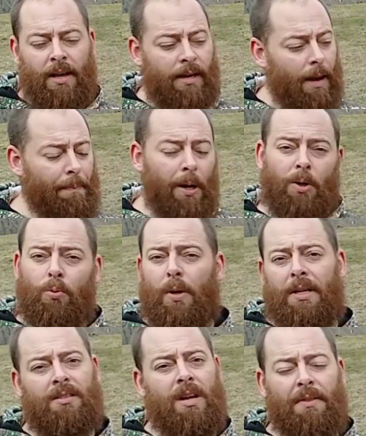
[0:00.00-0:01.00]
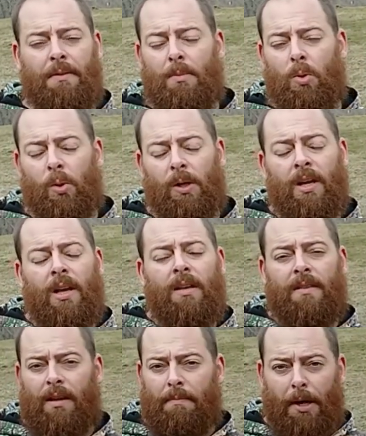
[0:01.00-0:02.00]
Now punk wood is nothing more
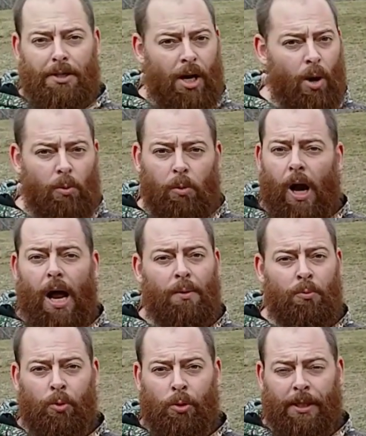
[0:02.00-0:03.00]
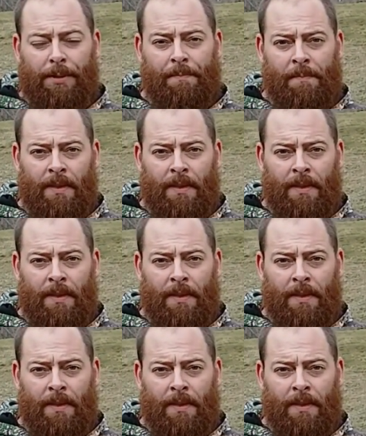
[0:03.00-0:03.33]
than a bunch of old rotten wood,